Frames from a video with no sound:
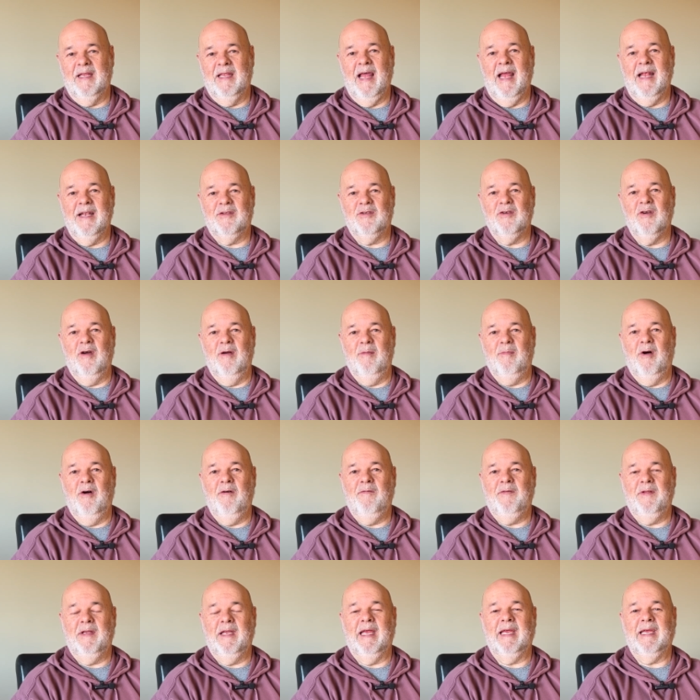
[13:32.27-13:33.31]
that time
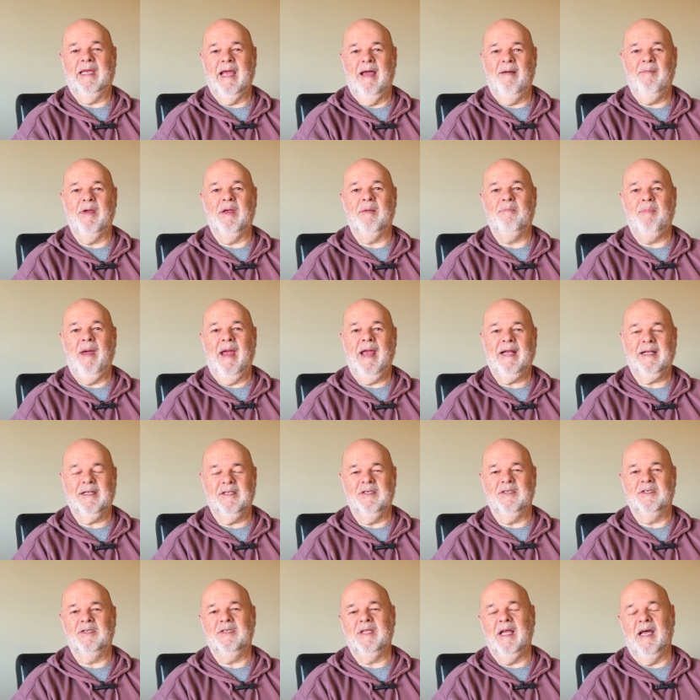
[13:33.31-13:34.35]
off and then coming back
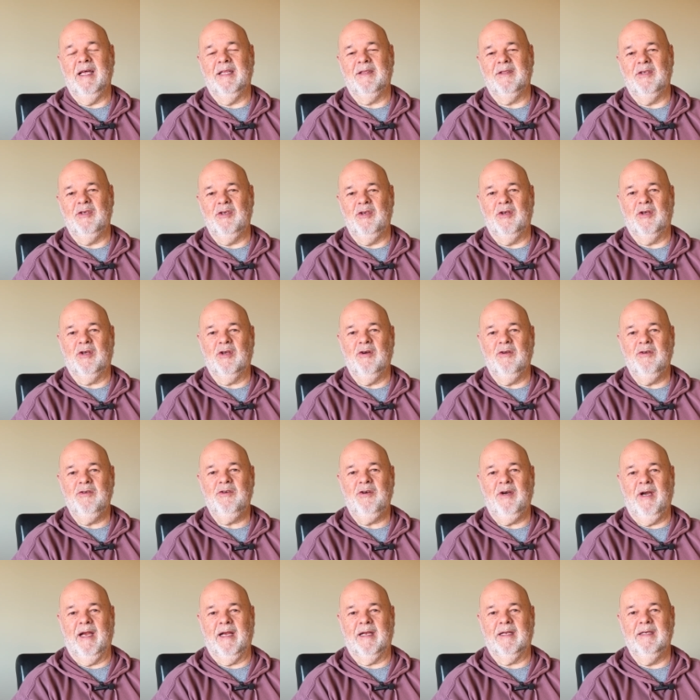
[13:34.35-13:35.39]
to start the new
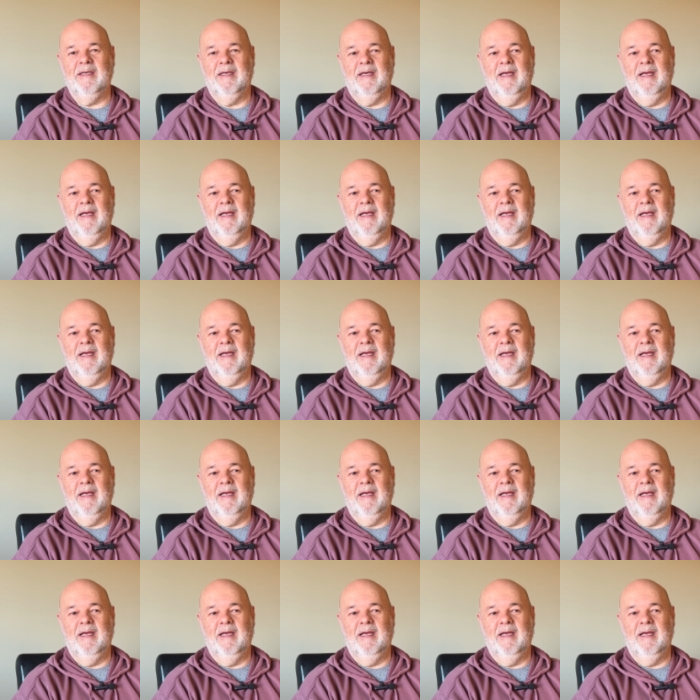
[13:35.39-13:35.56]
contract.